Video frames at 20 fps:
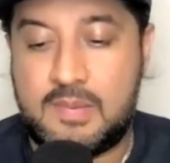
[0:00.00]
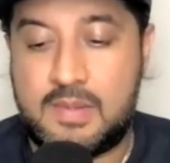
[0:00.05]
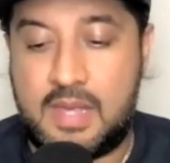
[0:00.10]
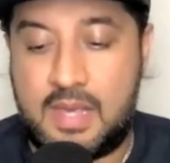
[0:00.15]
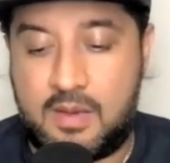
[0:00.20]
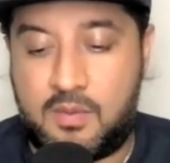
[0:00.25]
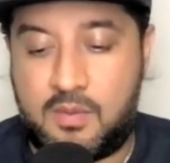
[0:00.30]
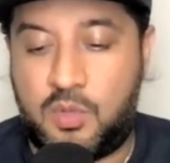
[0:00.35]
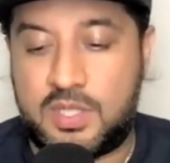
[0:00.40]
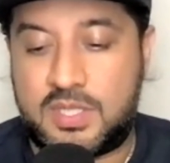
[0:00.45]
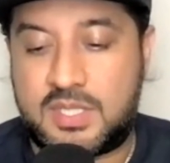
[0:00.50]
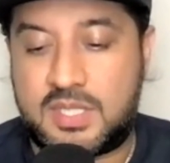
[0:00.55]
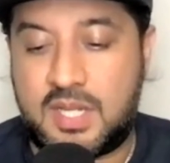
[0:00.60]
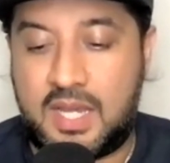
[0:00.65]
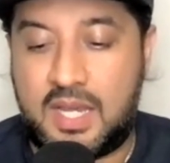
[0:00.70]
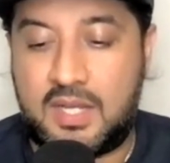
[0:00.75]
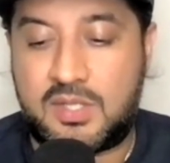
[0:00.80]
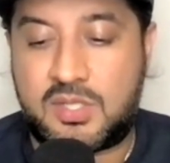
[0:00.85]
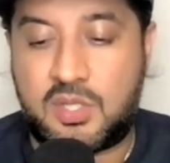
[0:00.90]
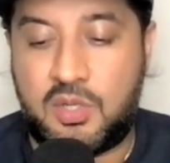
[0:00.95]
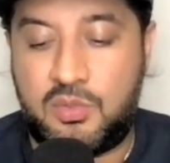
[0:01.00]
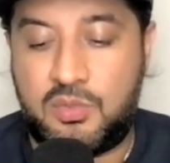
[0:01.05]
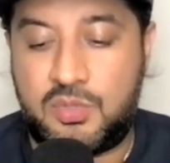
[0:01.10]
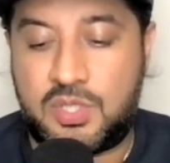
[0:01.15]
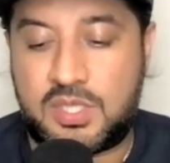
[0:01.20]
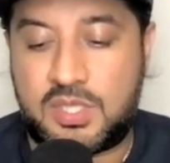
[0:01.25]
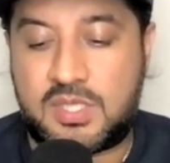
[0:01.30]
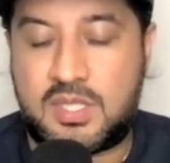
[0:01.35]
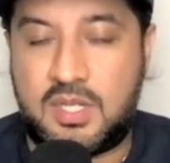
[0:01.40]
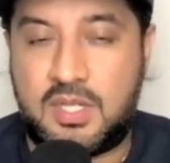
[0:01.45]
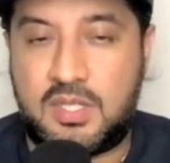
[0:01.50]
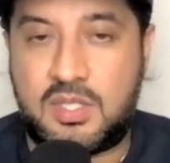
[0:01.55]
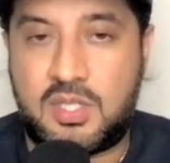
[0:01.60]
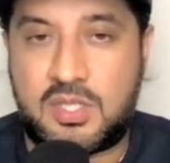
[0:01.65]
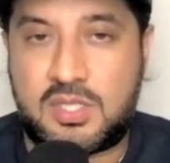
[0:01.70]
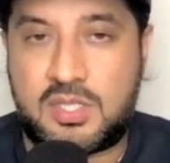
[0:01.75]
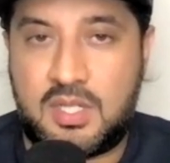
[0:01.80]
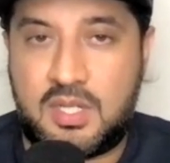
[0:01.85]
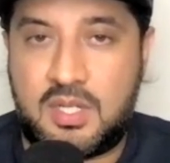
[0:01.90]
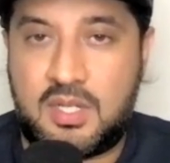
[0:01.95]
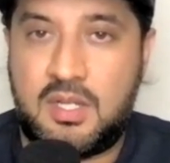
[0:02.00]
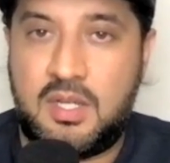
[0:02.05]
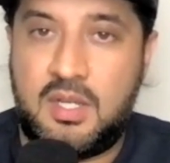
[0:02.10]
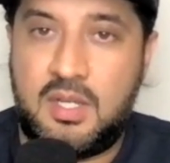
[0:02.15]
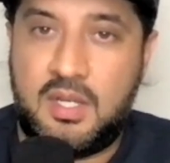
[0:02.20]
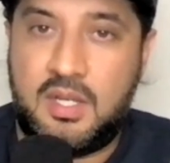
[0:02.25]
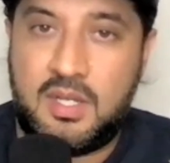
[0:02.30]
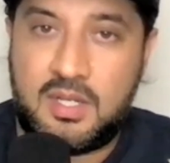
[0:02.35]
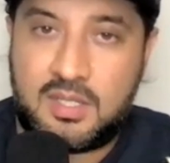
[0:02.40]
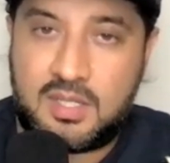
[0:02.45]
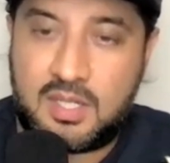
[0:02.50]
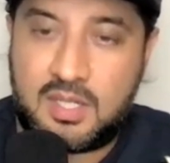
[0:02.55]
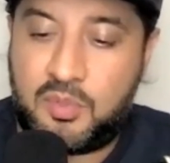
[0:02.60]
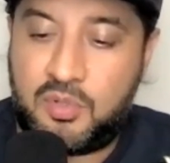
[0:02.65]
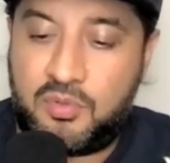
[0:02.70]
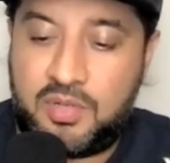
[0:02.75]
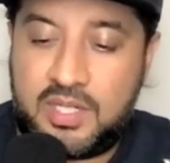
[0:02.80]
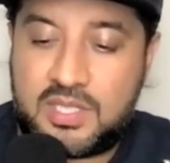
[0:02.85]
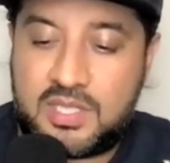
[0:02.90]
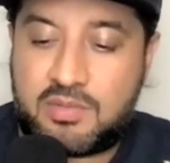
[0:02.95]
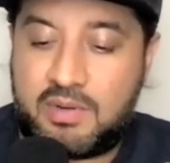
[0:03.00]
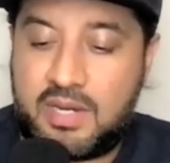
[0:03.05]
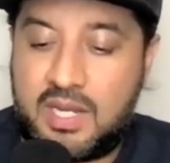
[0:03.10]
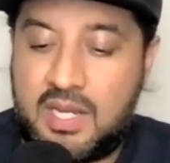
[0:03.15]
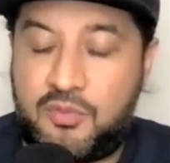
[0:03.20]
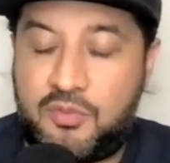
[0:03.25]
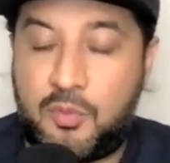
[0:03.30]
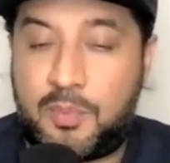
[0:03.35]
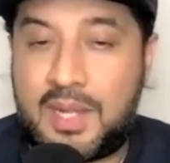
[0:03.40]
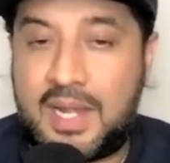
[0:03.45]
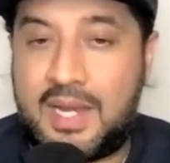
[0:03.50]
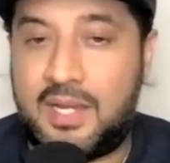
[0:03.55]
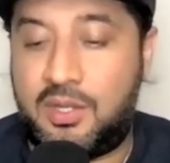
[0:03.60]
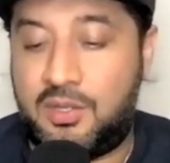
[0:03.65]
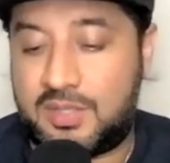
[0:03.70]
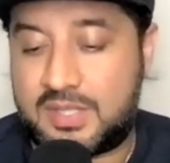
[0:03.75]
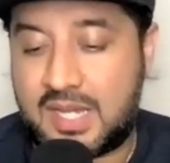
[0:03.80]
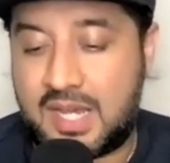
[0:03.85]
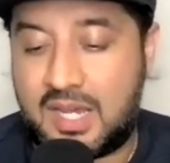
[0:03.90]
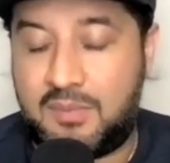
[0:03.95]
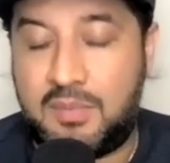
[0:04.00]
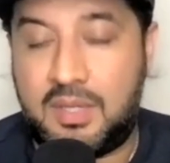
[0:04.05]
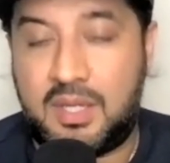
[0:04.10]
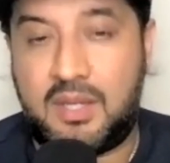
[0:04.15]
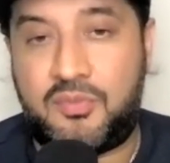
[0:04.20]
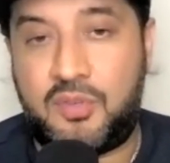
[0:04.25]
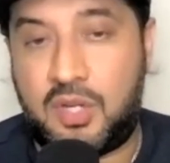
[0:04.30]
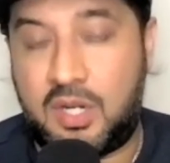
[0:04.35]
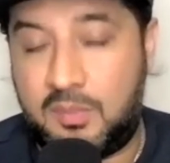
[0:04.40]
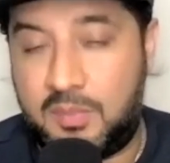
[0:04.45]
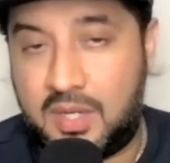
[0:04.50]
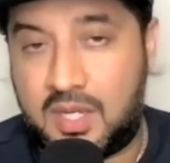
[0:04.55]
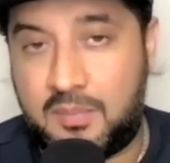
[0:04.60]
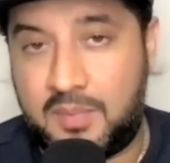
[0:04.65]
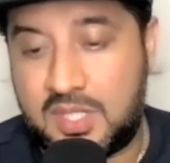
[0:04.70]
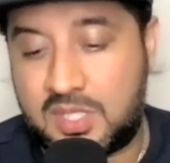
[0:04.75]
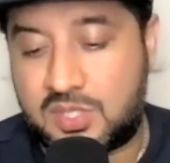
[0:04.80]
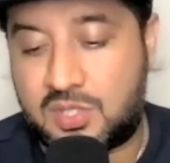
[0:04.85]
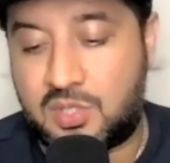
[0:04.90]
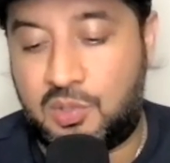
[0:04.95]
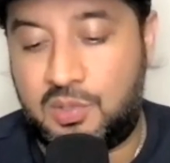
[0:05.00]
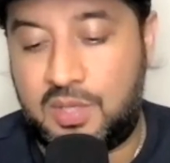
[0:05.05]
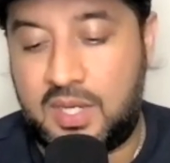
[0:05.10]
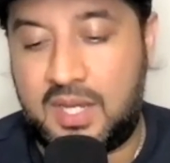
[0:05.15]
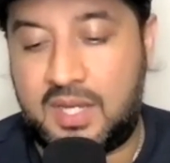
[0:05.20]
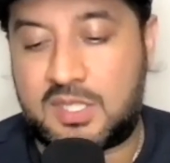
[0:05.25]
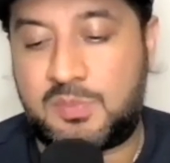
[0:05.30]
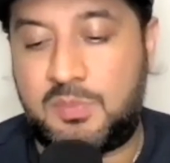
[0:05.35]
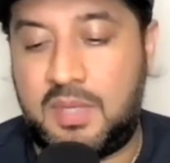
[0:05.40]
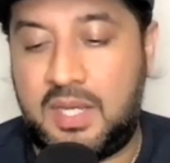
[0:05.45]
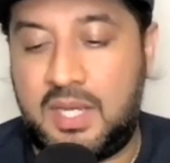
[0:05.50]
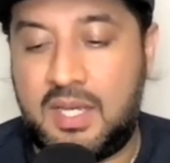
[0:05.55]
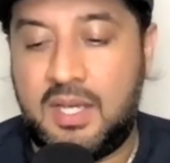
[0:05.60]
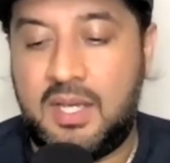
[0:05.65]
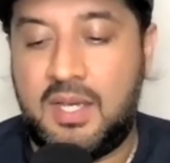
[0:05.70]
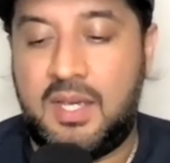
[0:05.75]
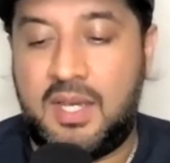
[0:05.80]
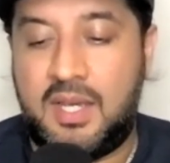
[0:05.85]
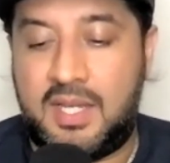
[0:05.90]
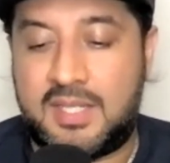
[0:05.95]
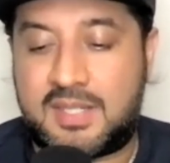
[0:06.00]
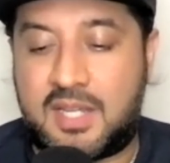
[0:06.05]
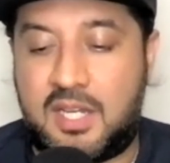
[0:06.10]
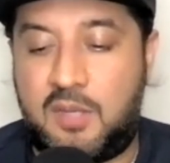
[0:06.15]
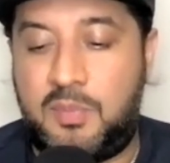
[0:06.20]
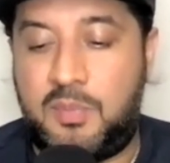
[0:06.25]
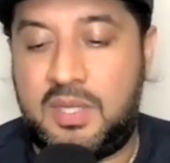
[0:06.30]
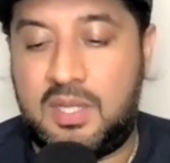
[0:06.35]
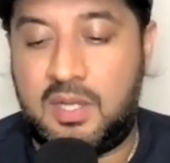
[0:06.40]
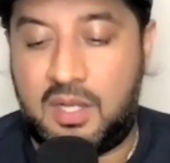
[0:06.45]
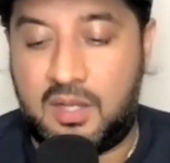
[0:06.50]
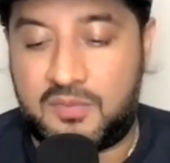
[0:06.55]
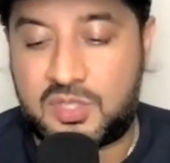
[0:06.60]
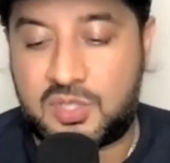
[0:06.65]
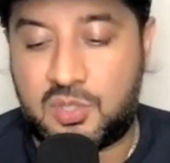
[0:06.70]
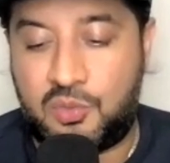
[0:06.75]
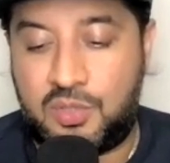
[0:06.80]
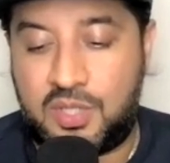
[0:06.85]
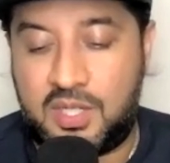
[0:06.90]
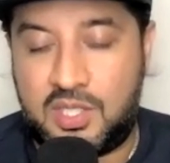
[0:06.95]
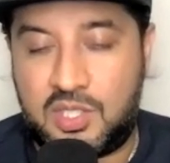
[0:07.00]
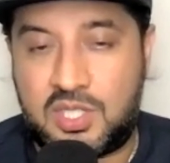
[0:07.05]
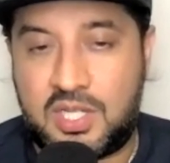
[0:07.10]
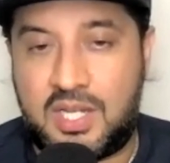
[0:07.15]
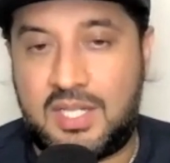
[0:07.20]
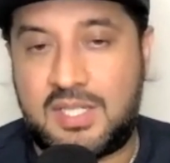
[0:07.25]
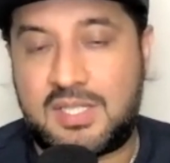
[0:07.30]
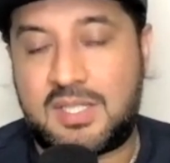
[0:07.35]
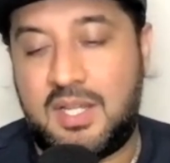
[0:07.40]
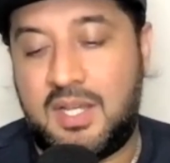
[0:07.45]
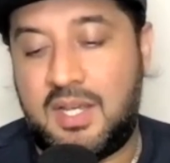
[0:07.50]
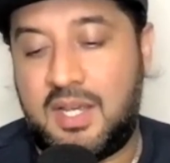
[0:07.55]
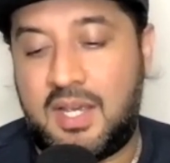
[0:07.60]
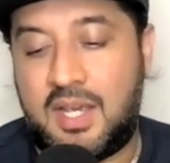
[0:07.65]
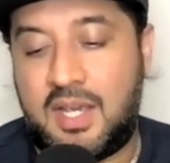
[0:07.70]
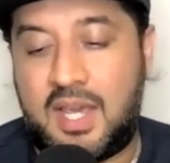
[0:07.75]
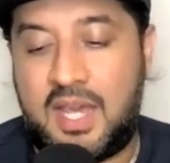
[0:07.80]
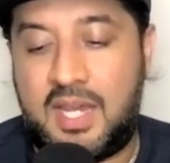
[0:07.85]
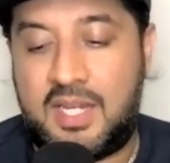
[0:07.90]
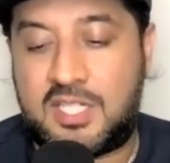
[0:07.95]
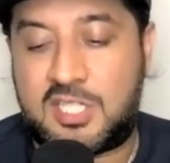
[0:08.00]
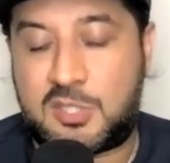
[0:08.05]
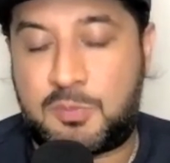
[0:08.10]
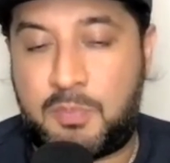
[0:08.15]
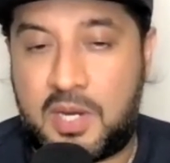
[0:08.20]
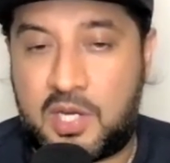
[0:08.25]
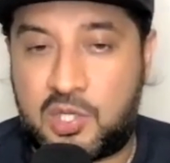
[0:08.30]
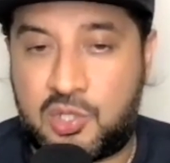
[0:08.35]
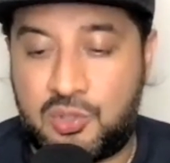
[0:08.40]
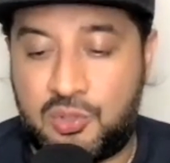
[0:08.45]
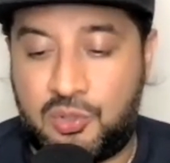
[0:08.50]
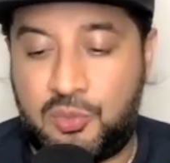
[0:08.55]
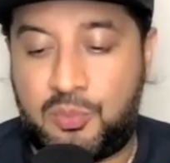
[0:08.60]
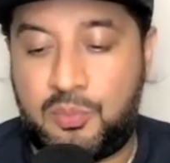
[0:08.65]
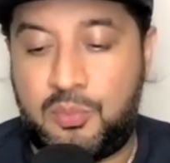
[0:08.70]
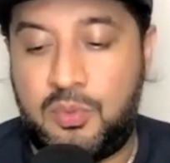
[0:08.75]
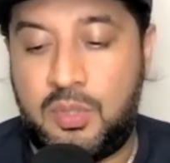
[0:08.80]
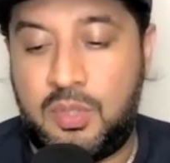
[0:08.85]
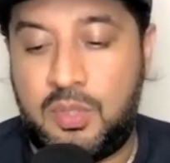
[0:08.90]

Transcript: once again, so just to double reiterate, if you're planning your timing, if you're going to be coming to SoleDXB, it's going to be the Lovesoul DJs, a special